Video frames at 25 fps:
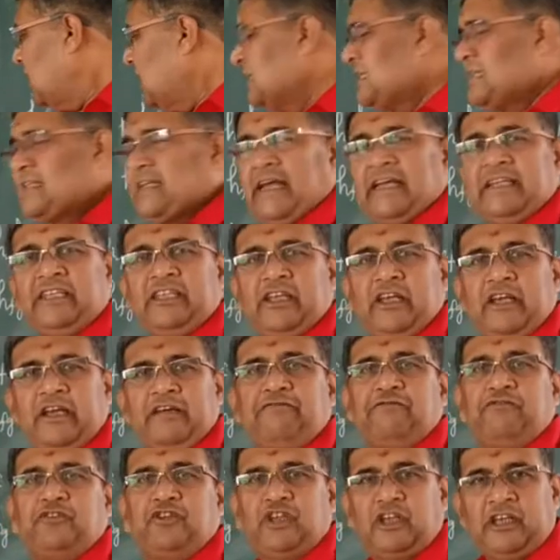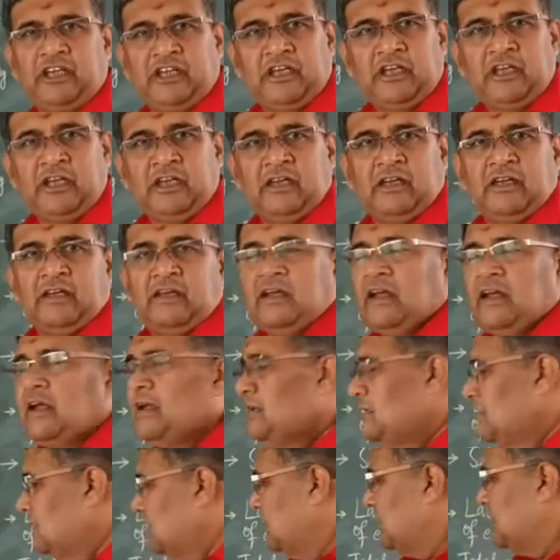as
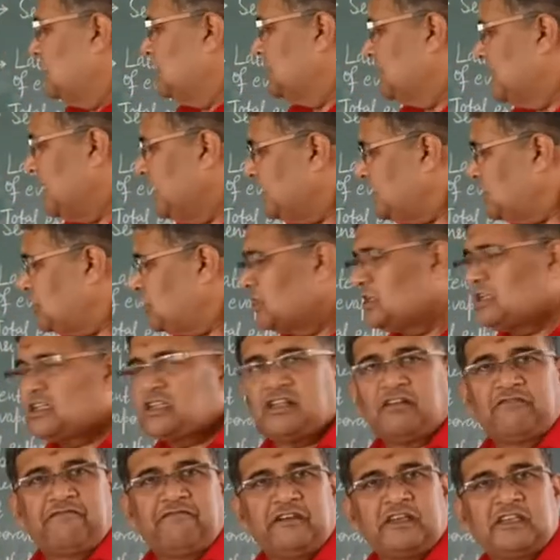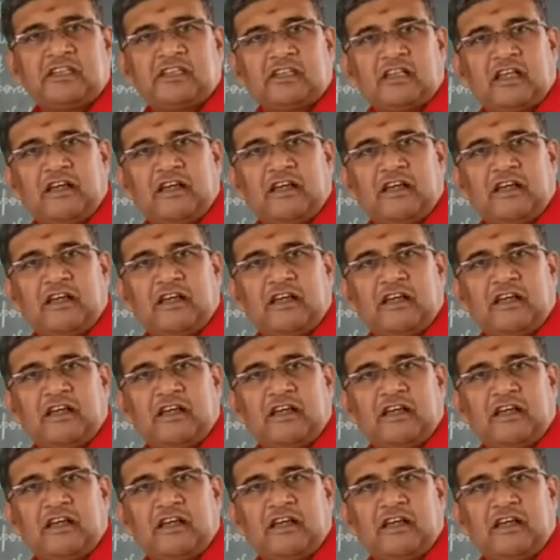HFG. that is H suffix